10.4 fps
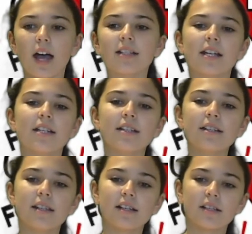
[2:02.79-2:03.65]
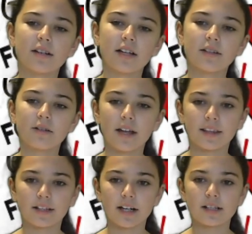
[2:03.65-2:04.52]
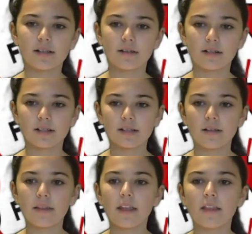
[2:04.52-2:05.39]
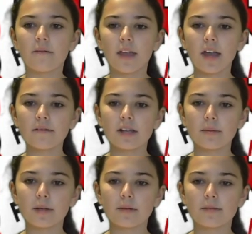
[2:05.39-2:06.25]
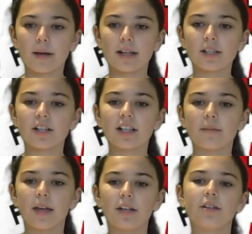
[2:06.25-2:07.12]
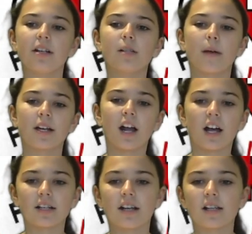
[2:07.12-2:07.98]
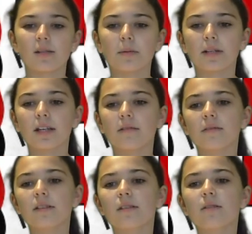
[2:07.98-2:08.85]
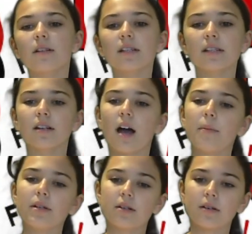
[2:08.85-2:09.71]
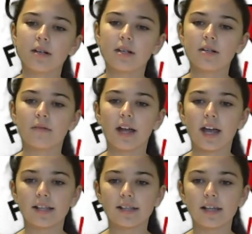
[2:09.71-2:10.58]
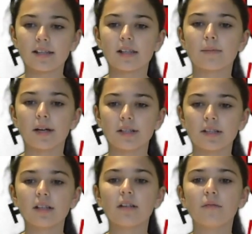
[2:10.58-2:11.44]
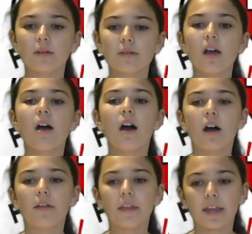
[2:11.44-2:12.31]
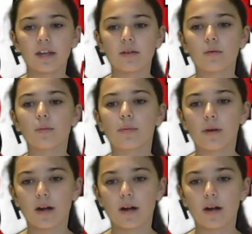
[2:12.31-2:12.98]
Attention 6th grade through 8th grade students. The VFW is sponsoring the Patriots Pen Contest, which gives students an opportunity to write essays expressing their views on the annual